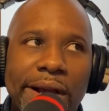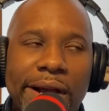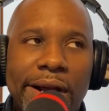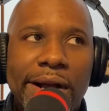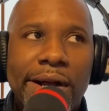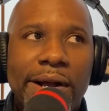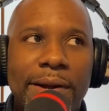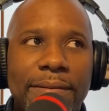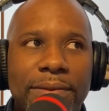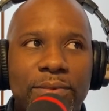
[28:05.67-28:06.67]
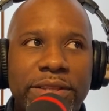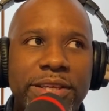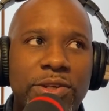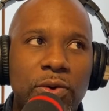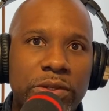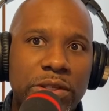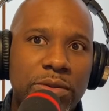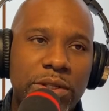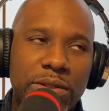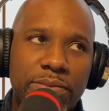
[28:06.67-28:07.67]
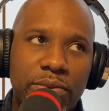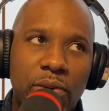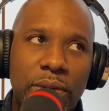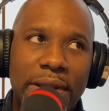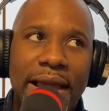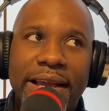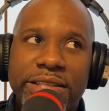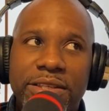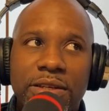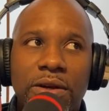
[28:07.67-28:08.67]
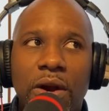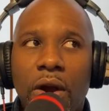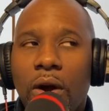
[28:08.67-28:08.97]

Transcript: When this whole situation broke last year,